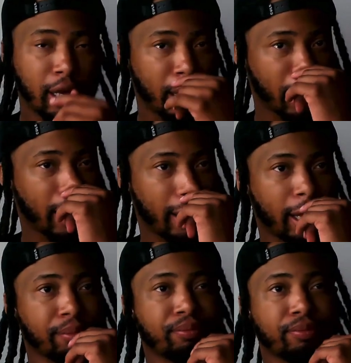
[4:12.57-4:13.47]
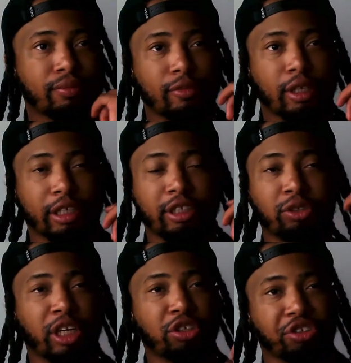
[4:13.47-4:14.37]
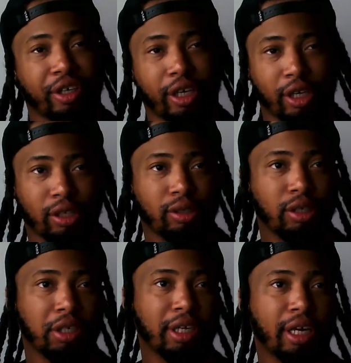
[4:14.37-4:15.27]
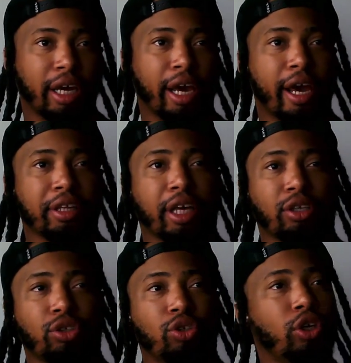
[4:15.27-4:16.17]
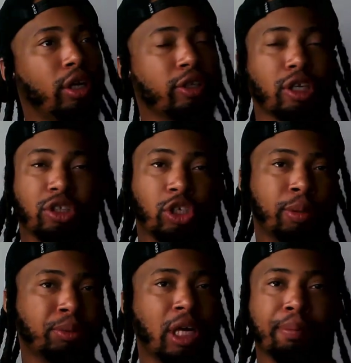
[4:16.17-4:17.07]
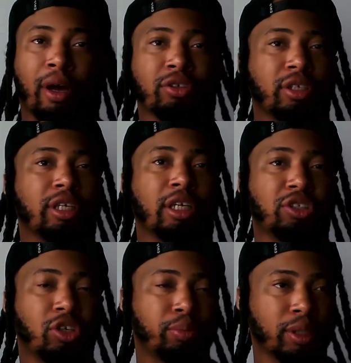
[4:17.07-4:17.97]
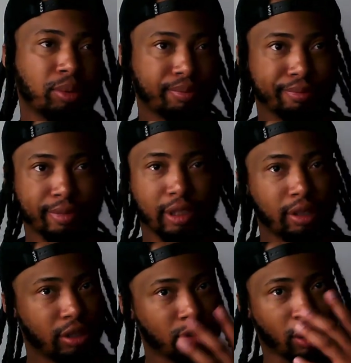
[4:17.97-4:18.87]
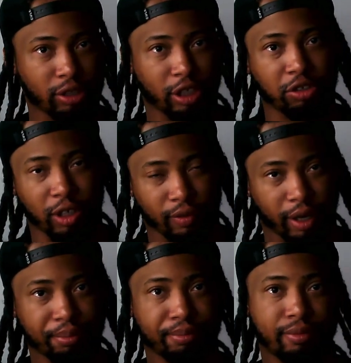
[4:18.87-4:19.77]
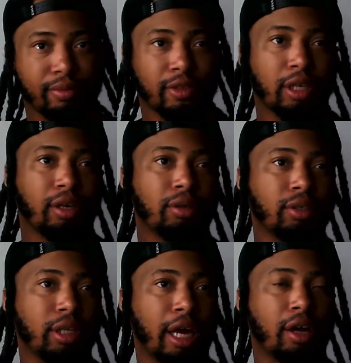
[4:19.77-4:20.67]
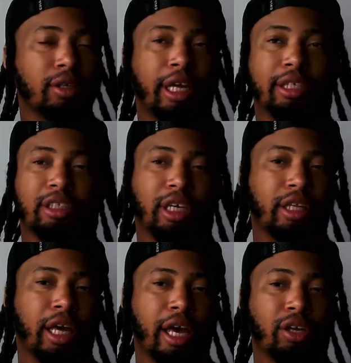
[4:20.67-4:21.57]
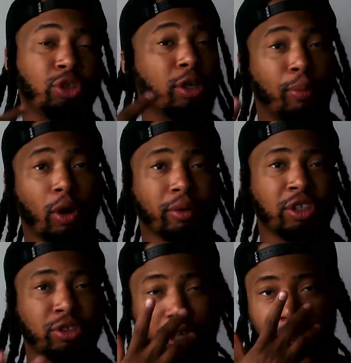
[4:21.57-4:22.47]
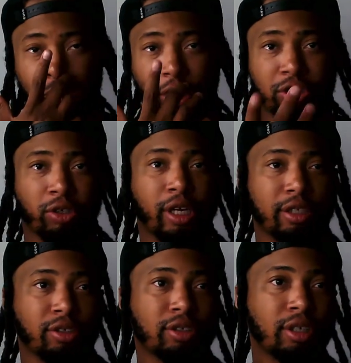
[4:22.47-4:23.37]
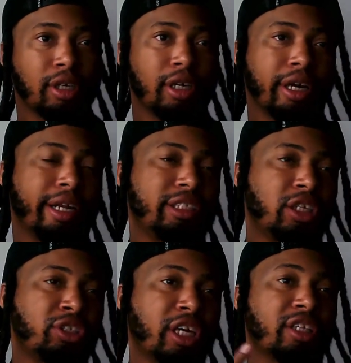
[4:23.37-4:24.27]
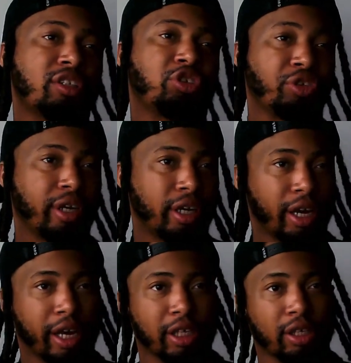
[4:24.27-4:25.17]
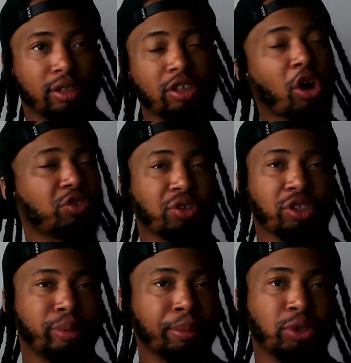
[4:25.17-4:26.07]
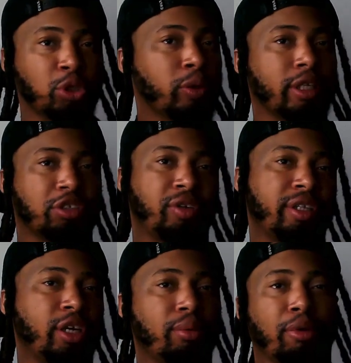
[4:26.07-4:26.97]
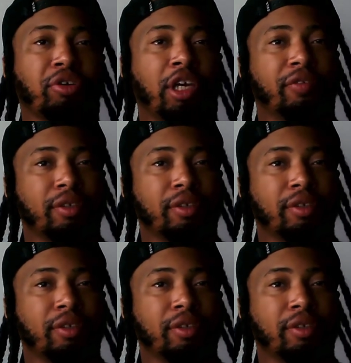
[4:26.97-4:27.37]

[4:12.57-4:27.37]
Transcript: And let's say you take a trade and it's a 30 pip stop loss and it hits 30 pips. You lost that trade, right? Now, let's say that you do a 0.10, so you lost $30. And let's say you take another trade and it goes for 30 pips and you win the trade, and then you broke even.